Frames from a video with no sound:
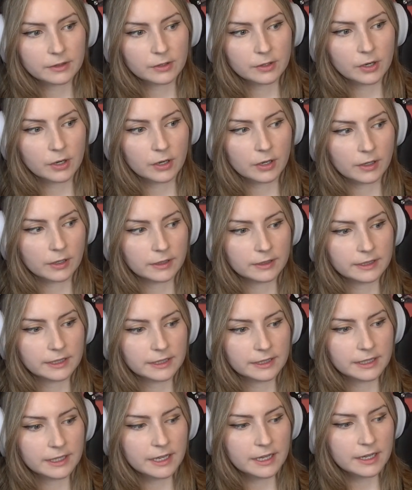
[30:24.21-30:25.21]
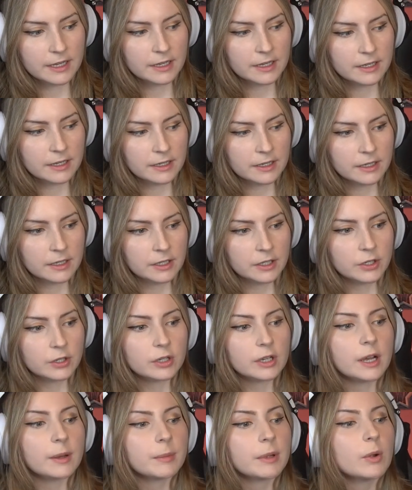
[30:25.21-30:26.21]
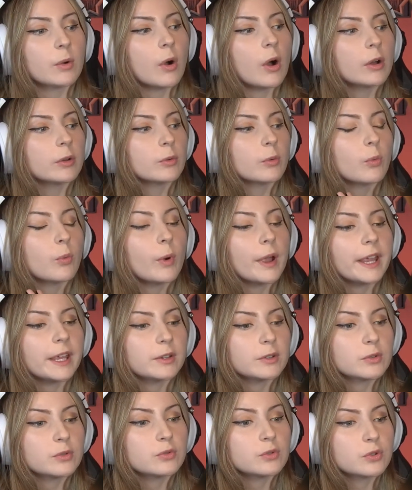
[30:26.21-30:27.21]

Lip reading: Girl, you're coming on way too